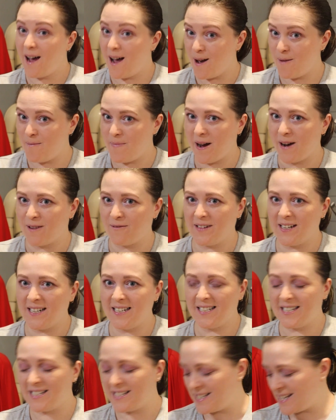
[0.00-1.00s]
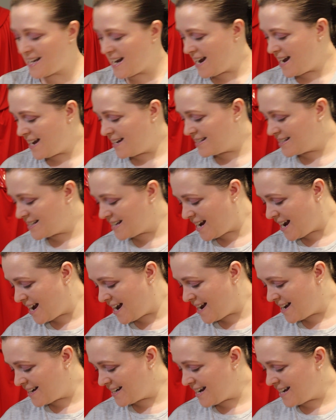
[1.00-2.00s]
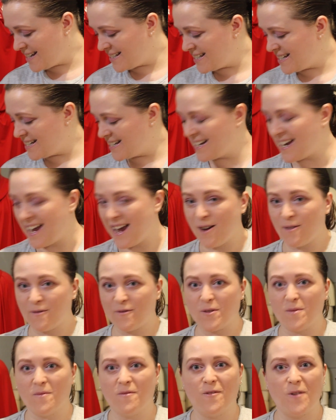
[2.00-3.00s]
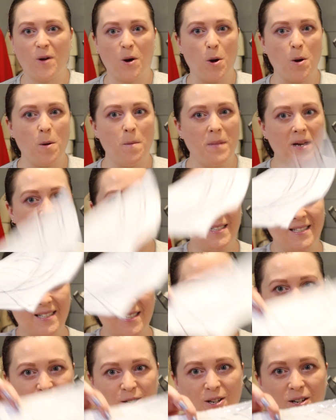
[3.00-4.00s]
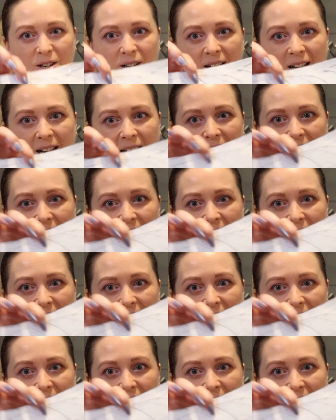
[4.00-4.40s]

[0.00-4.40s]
about ready to start cutting out from foam is her